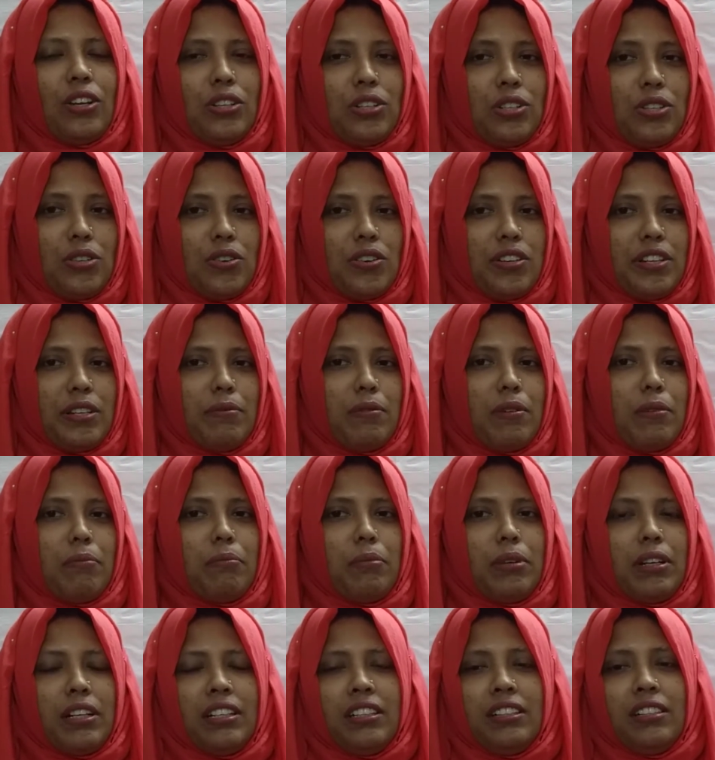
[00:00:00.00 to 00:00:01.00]
Do you
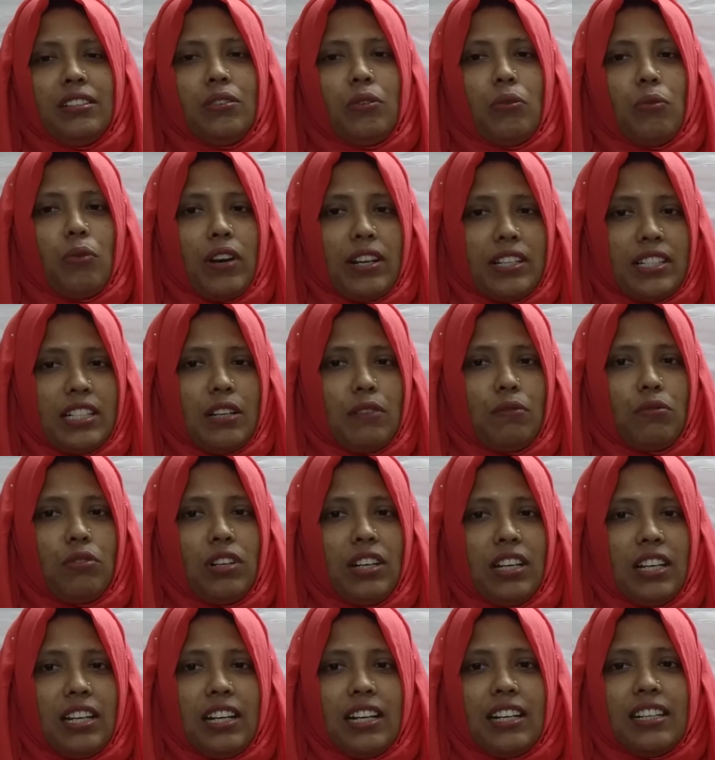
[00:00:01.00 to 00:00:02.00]
remember what have
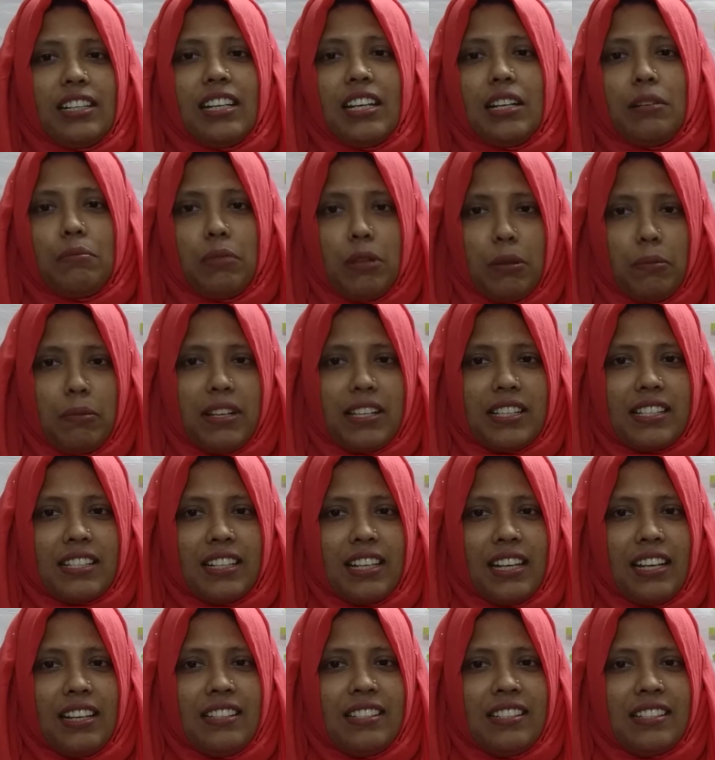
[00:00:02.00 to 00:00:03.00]
we learned in previous
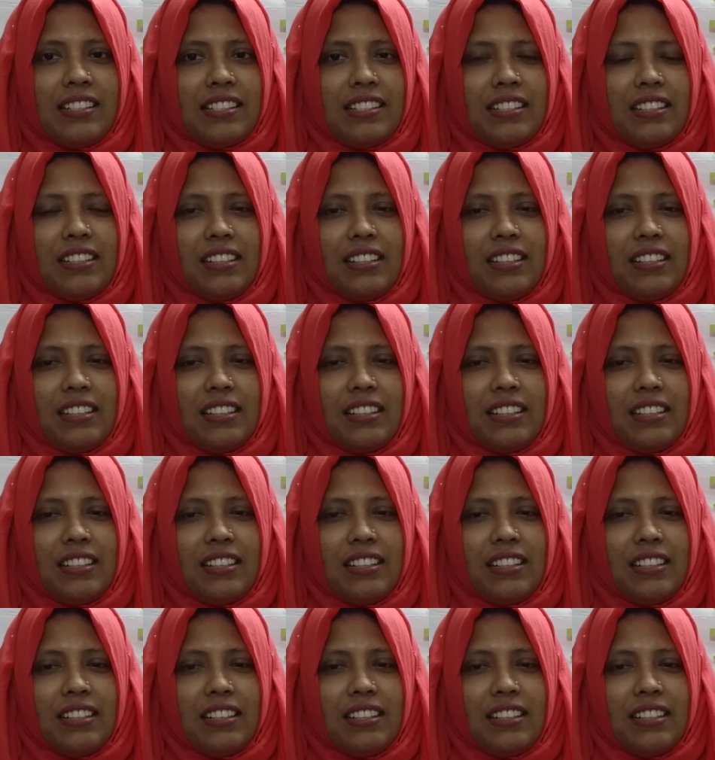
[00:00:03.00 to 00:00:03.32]
class?